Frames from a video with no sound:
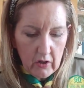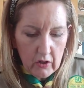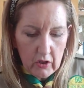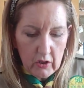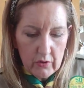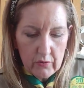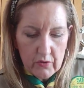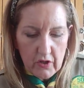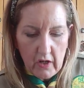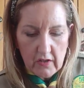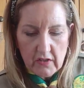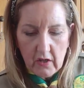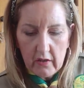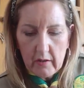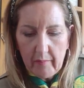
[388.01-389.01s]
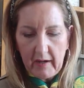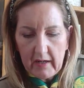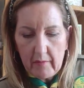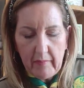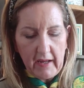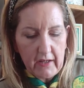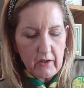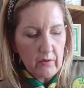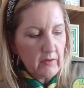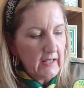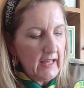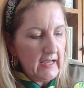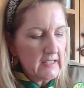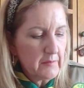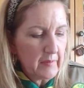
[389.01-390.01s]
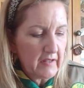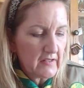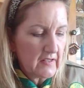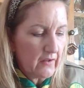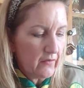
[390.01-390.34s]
glue dot on the back of my googly eyes because